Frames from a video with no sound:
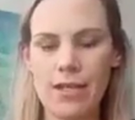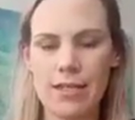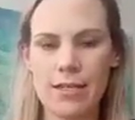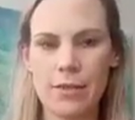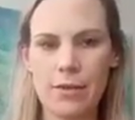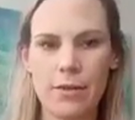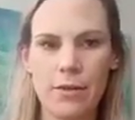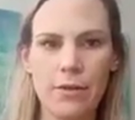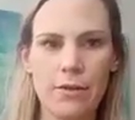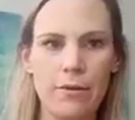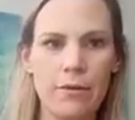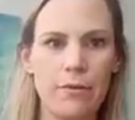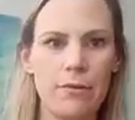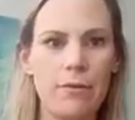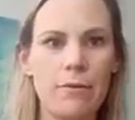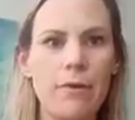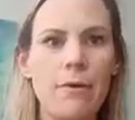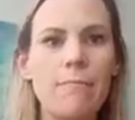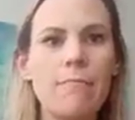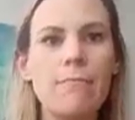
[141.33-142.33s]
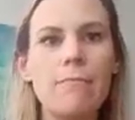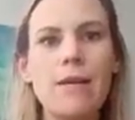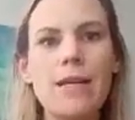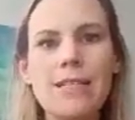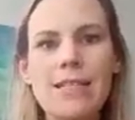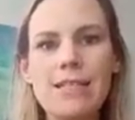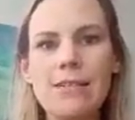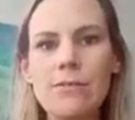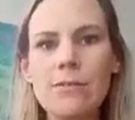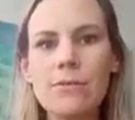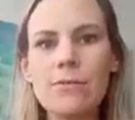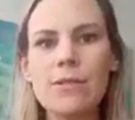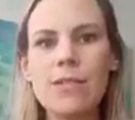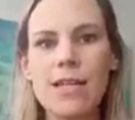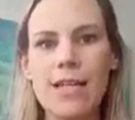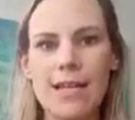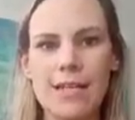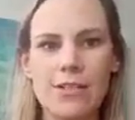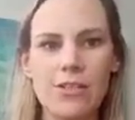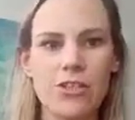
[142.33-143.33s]
So muscle
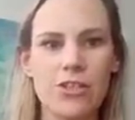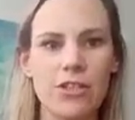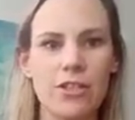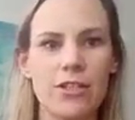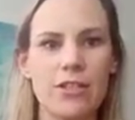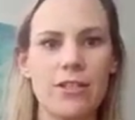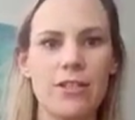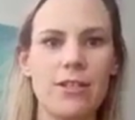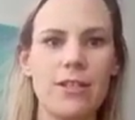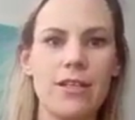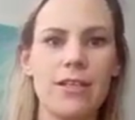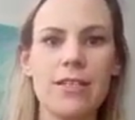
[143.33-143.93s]
tension